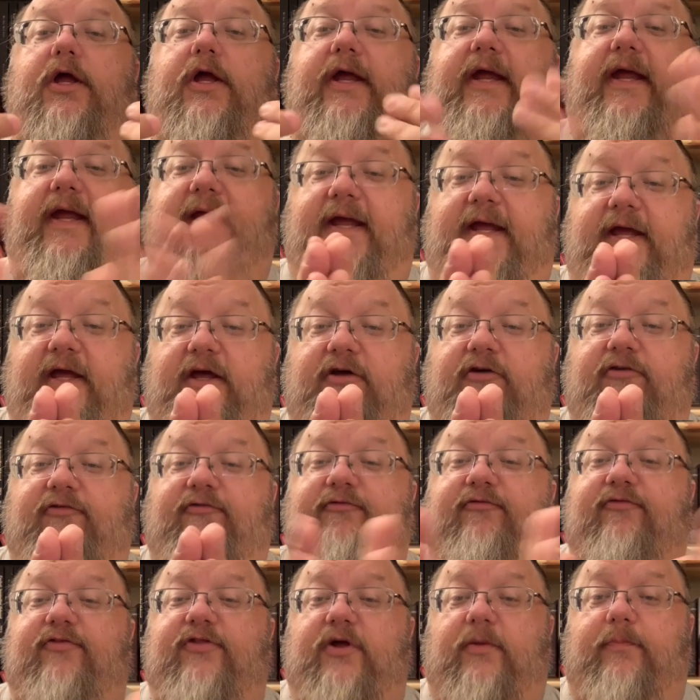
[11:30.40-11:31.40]

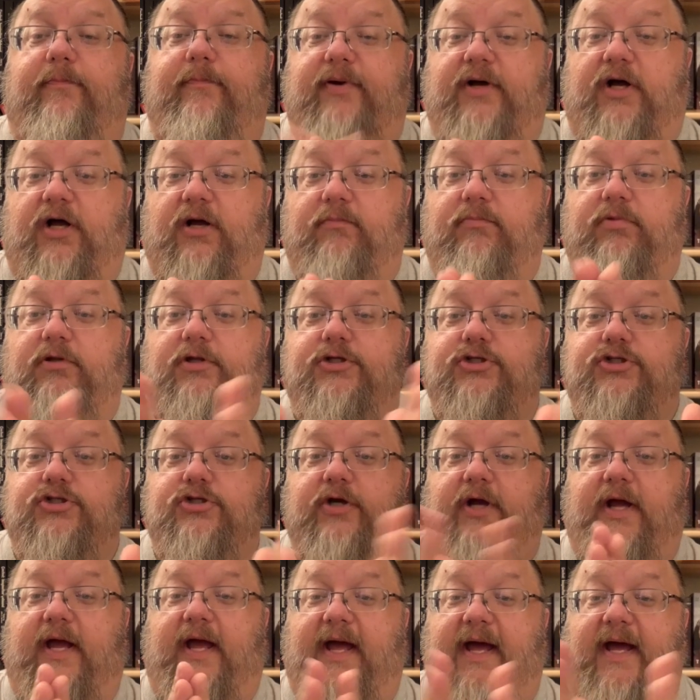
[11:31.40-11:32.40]
If the
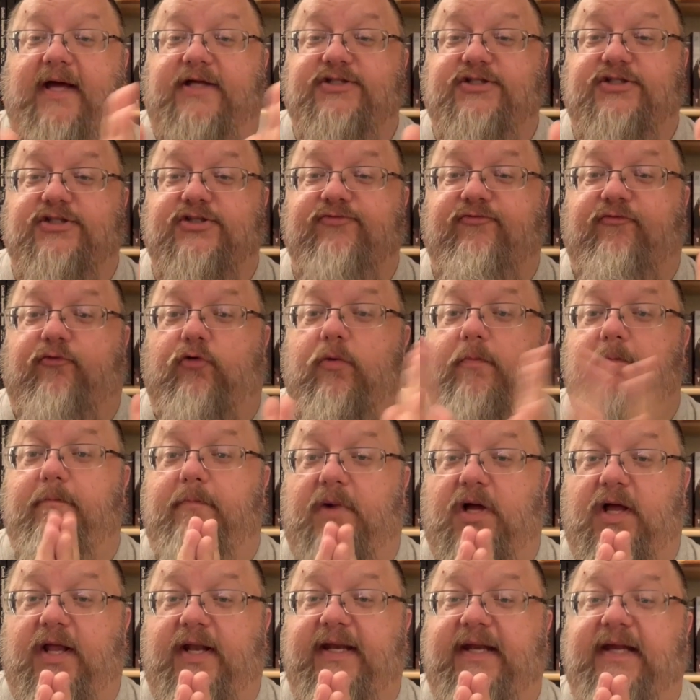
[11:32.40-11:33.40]
publisher asks for
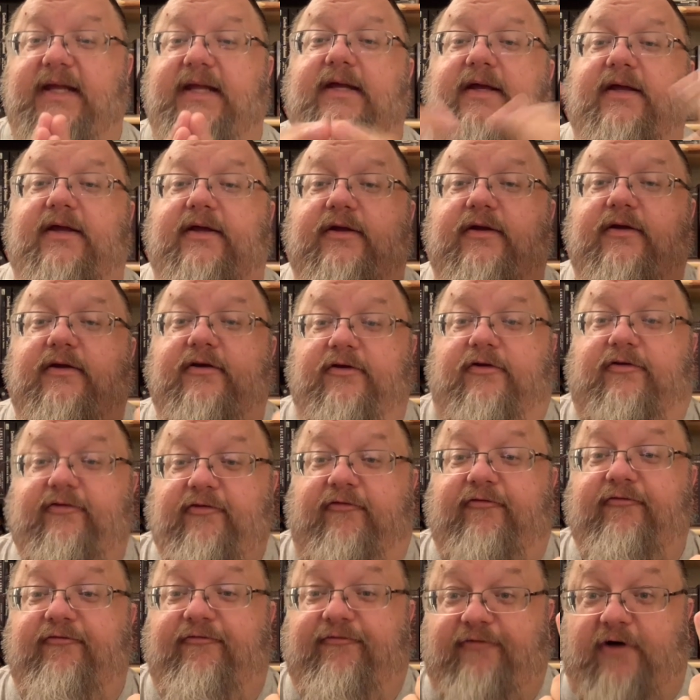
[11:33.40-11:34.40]
money,
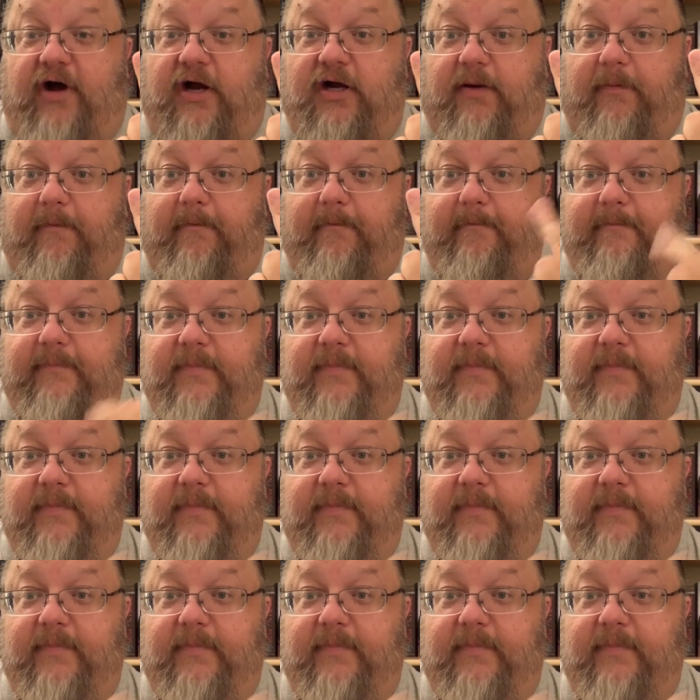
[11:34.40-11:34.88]
fuck them.